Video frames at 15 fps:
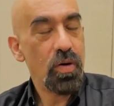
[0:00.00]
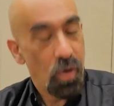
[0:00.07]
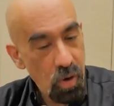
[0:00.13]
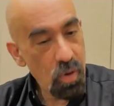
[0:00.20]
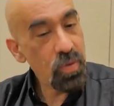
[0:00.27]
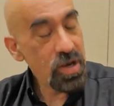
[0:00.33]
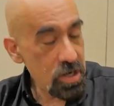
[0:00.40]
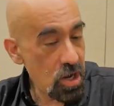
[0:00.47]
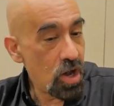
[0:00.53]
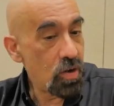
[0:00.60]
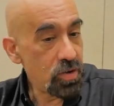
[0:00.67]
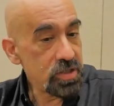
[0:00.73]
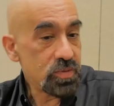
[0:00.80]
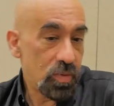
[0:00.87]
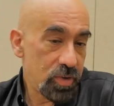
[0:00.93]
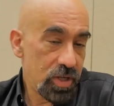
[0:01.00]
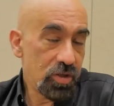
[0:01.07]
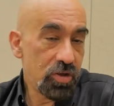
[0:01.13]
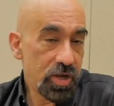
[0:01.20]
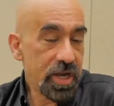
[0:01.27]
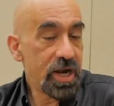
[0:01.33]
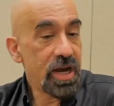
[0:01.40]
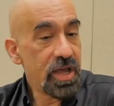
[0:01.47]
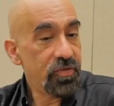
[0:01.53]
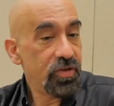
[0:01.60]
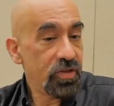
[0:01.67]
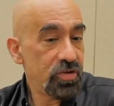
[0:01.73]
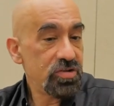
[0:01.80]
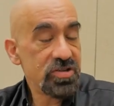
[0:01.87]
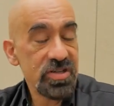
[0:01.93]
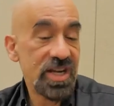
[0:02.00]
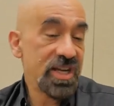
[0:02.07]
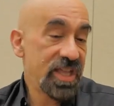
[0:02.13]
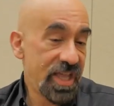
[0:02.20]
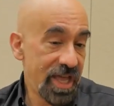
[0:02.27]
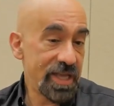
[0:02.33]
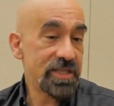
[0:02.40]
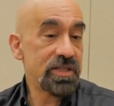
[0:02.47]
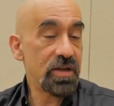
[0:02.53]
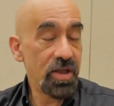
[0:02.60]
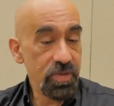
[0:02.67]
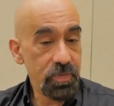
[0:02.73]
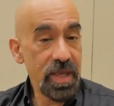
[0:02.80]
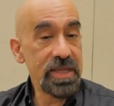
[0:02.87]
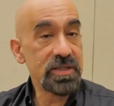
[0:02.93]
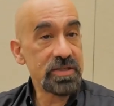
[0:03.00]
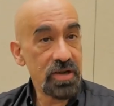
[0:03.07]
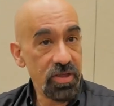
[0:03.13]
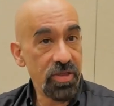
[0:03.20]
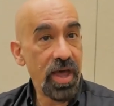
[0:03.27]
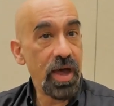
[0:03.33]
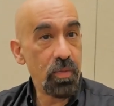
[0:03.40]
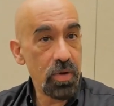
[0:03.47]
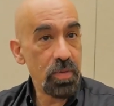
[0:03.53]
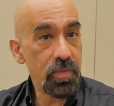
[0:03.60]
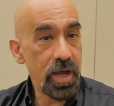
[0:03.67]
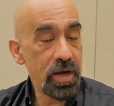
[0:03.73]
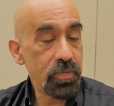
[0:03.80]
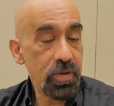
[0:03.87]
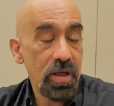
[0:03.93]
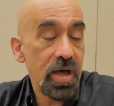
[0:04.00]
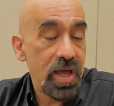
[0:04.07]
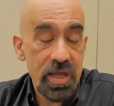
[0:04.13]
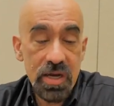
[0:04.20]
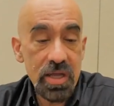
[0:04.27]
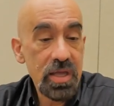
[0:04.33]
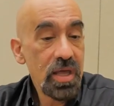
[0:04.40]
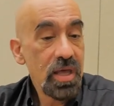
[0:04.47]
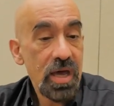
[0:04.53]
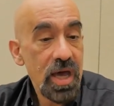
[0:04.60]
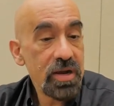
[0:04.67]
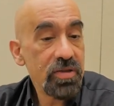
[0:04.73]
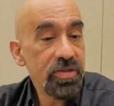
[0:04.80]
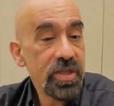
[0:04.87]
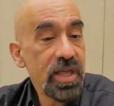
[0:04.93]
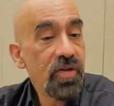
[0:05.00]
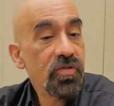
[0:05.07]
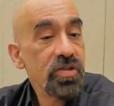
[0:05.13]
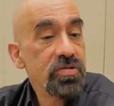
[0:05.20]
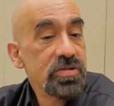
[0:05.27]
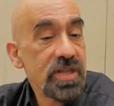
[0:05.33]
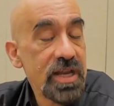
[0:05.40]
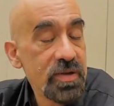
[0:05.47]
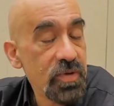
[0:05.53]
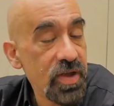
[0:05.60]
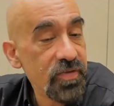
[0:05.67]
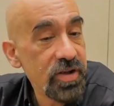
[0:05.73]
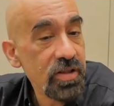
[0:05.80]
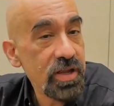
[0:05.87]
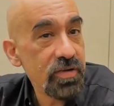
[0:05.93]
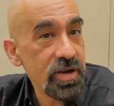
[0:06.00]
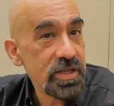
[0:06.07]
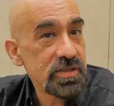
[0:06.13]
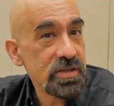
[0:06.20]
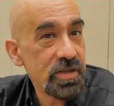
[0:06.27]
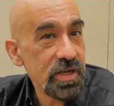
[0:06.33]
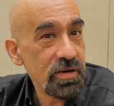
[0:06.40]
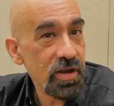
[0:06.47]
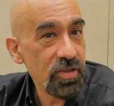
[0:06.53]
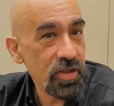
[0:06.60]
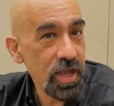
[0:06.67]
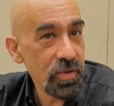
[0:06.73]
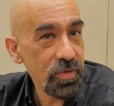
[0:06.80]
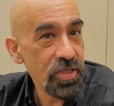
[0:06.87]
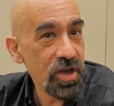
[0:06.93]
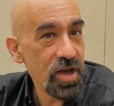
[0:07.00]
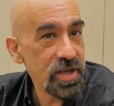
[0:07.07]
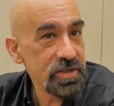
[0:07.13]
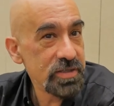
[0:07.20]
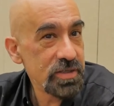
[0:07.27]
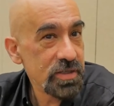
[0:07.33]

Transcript: all we know is what we can look at evolution and guess on based on that what might apply. And I don't think we have a clear answer there, unlike with eyes.